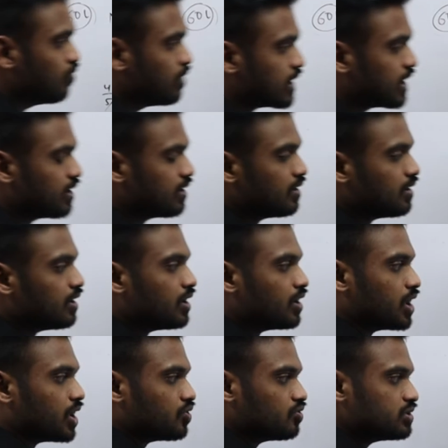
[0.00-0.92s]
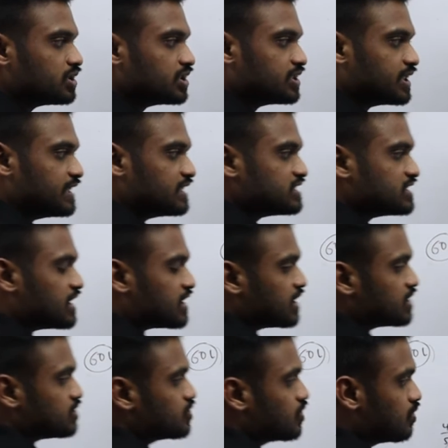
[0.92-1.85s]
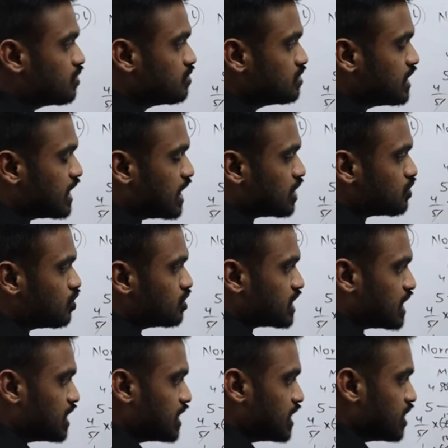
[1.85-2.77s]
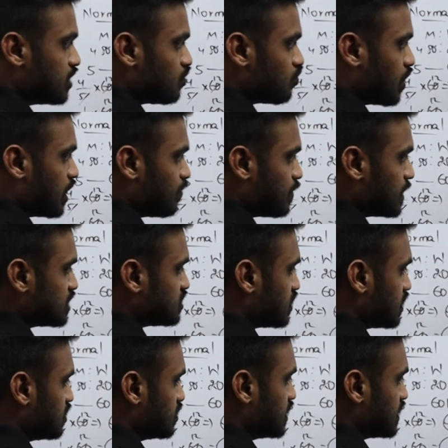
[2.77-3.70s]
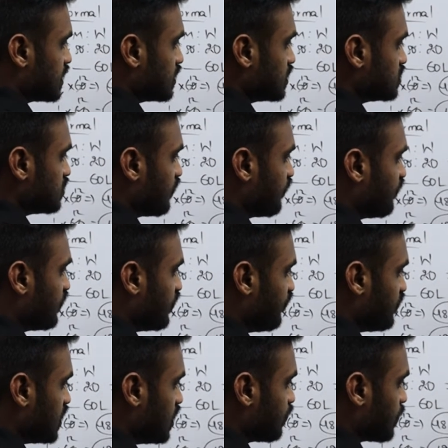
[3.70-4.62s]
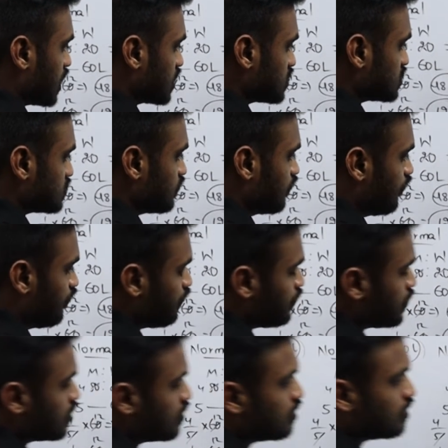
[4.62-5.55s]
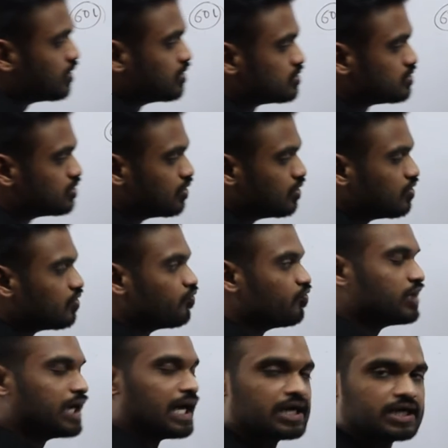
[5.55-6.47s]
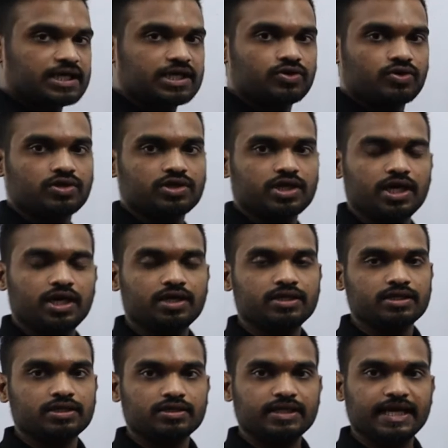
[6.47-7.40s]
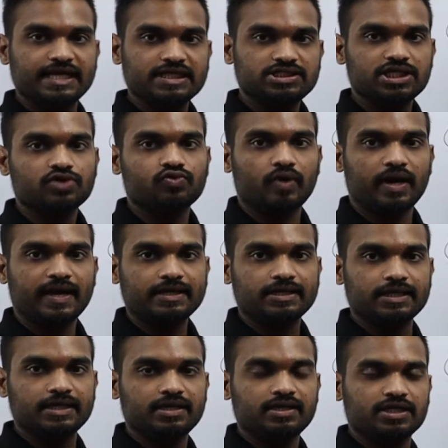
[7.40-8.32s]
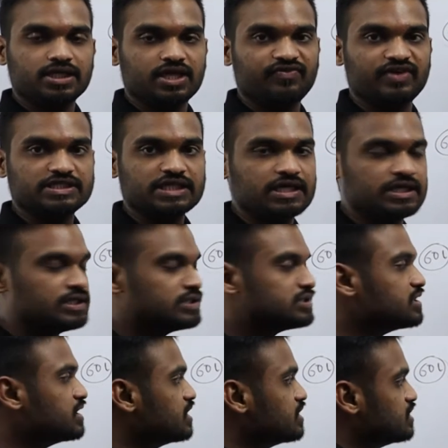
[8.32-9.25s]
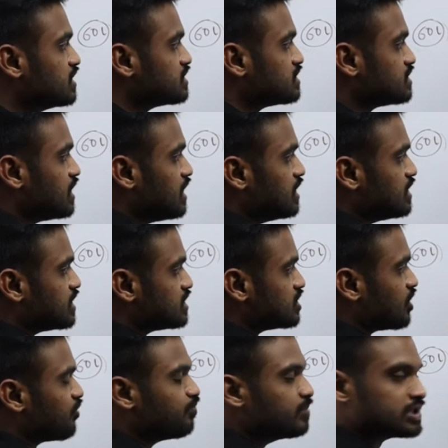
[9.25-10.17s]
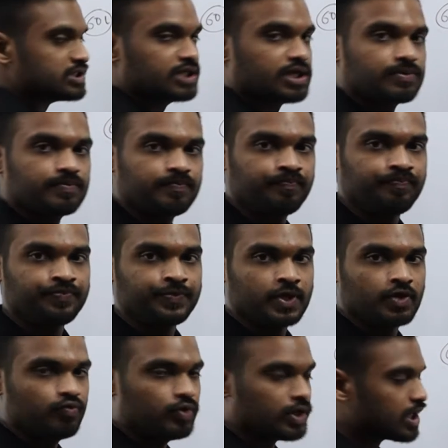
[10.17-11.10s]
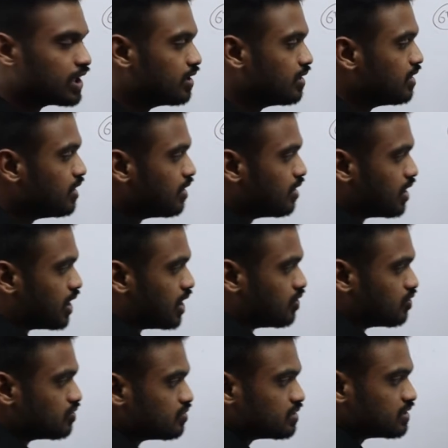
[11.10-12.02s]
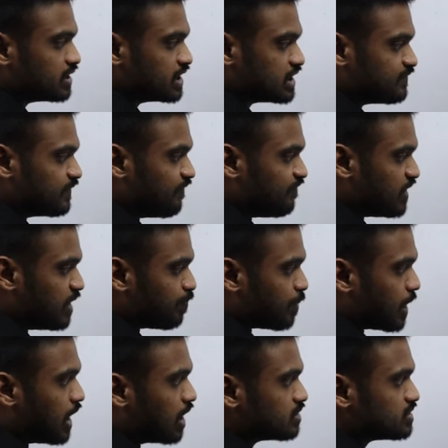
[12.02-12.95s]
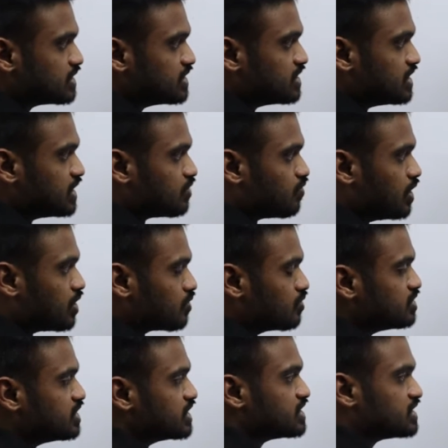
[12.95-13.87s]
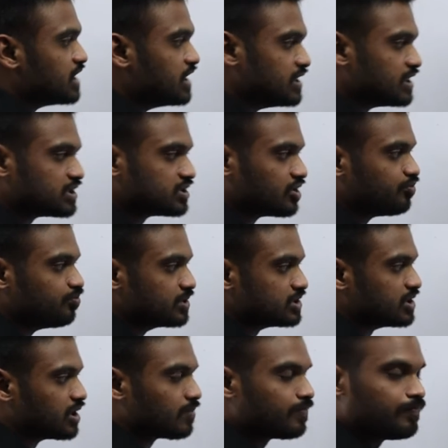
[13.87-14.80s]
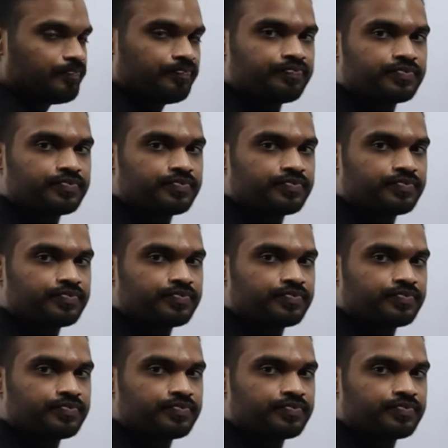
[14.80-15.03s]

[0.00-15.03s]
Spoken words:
Okay, now in the initial ratio there are totally 12 plus 3, that is 15 parts. So we already know that the initial quantity in the vessel is 60 liters of mixture. Okay, now this 15 parts is equal to 60 liters of mixture.